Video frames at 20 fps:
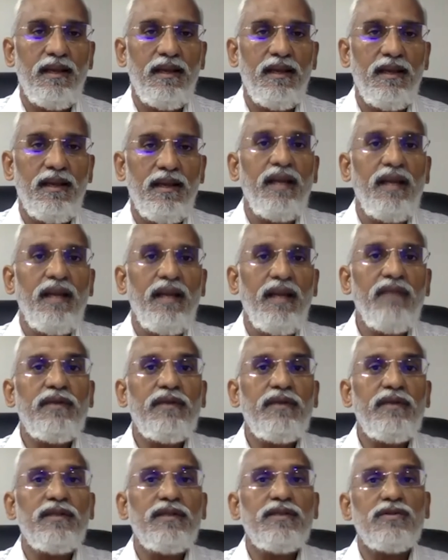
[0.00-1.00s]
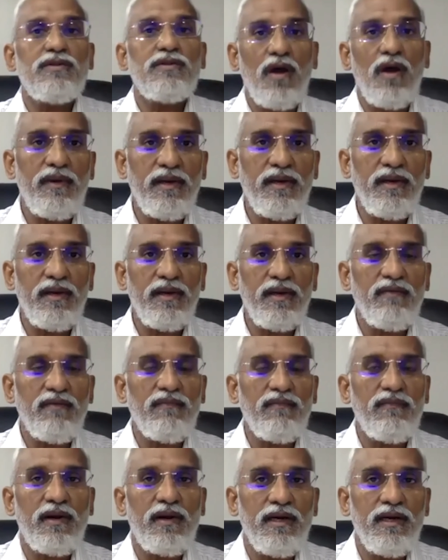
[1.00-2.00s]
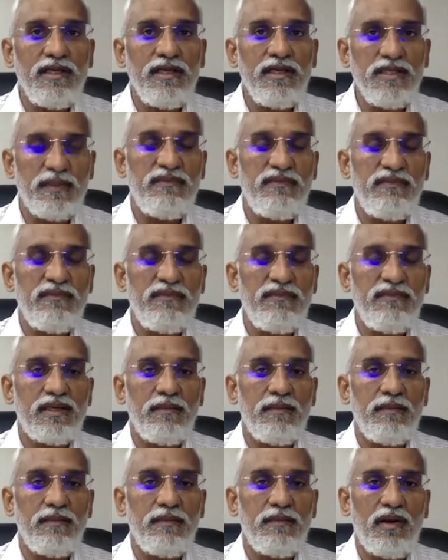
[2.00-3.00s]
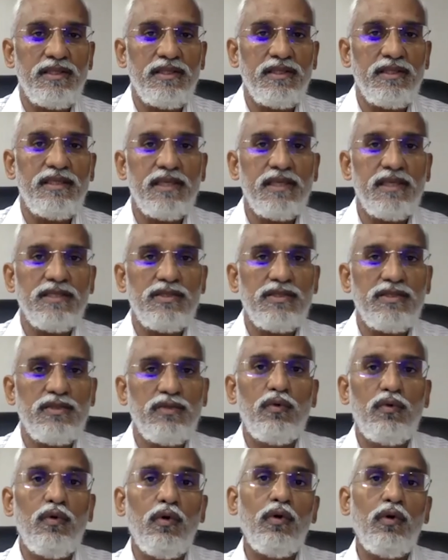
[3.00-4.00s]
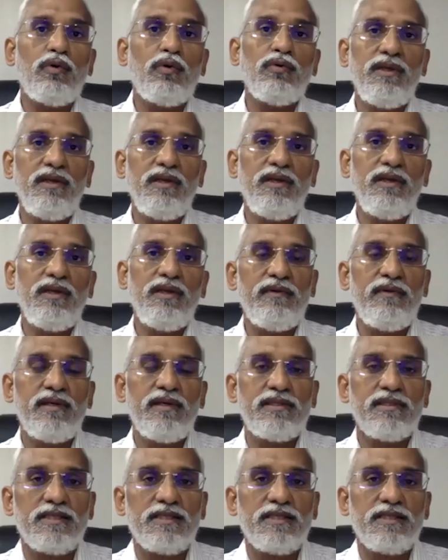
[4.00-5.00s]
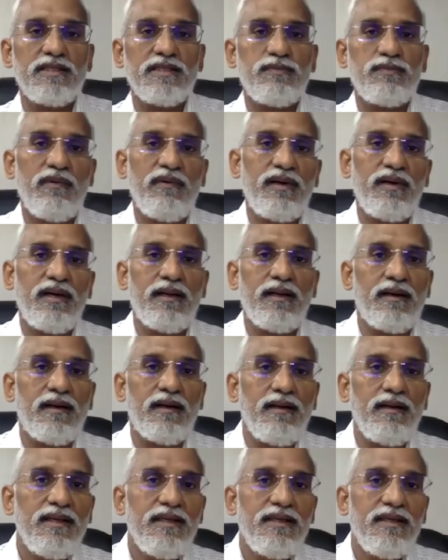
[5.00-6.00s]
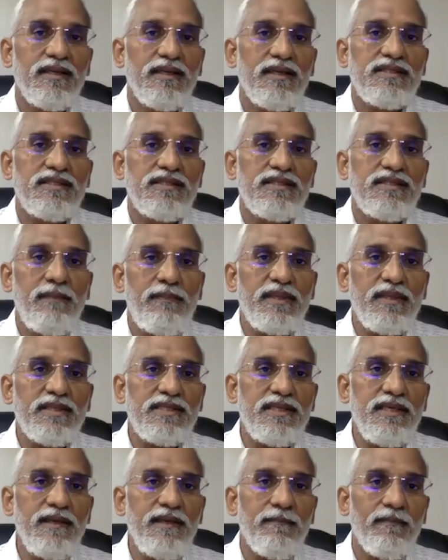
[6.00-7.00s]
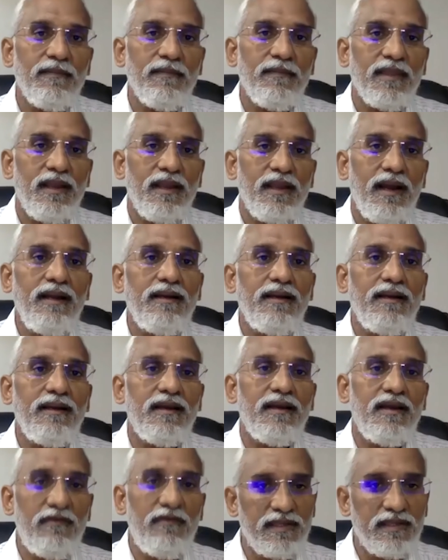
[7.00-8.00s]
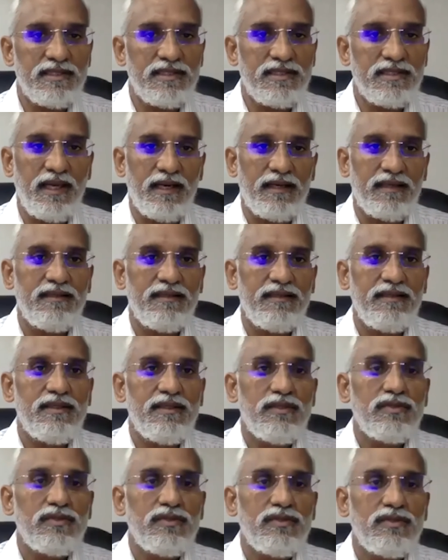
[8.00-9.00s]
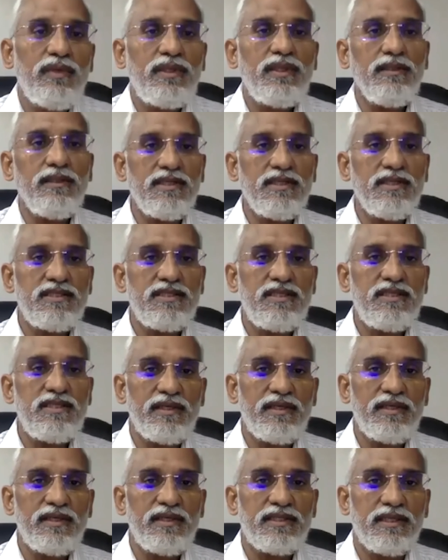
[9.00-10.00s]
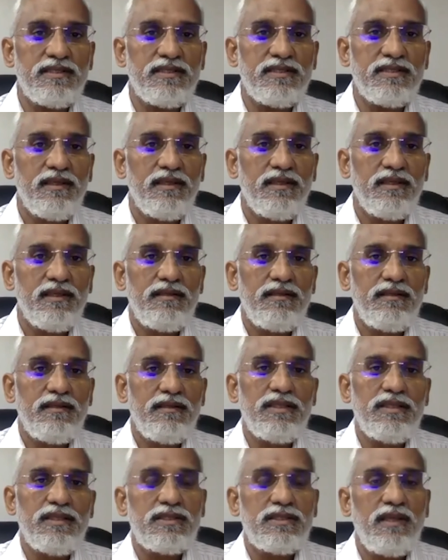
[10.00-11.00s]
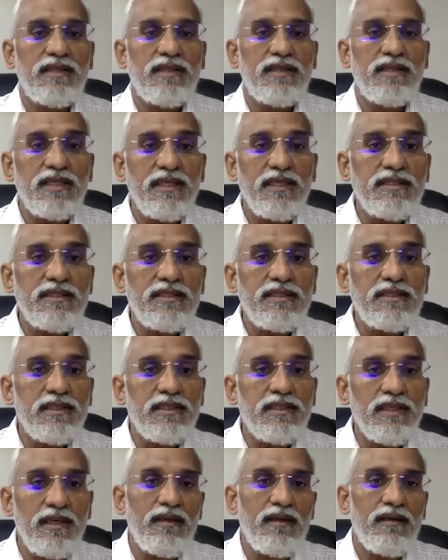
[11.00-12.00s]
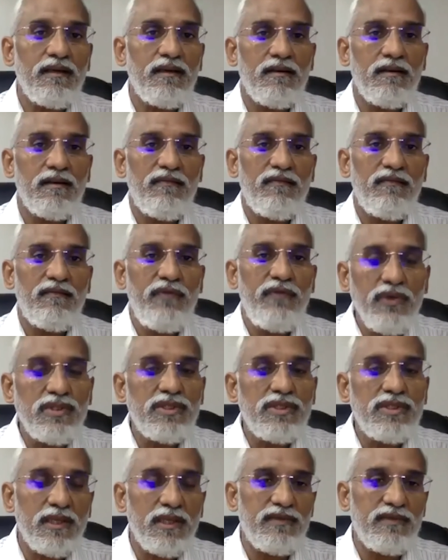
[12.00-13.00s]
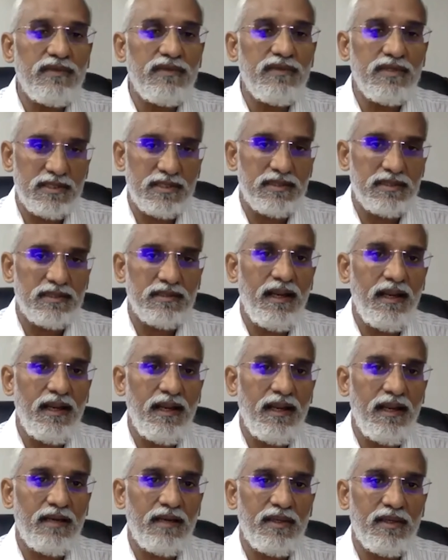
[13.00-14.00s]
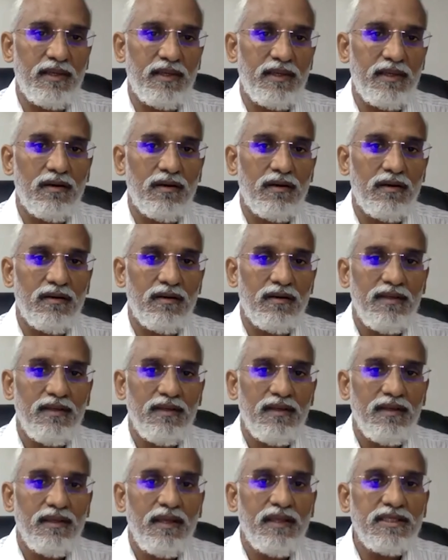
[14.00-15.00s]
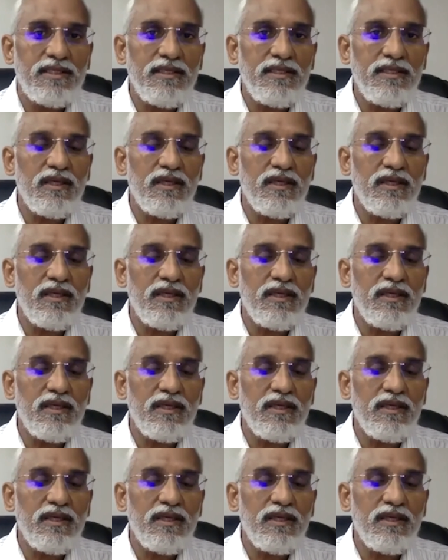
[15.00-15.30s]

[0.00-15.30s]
And if it is not provided for any specific terminology, it says you go to the definitions as provided under CPC and Evidence Act. So within these definitions, this essential feature of this enactment or essential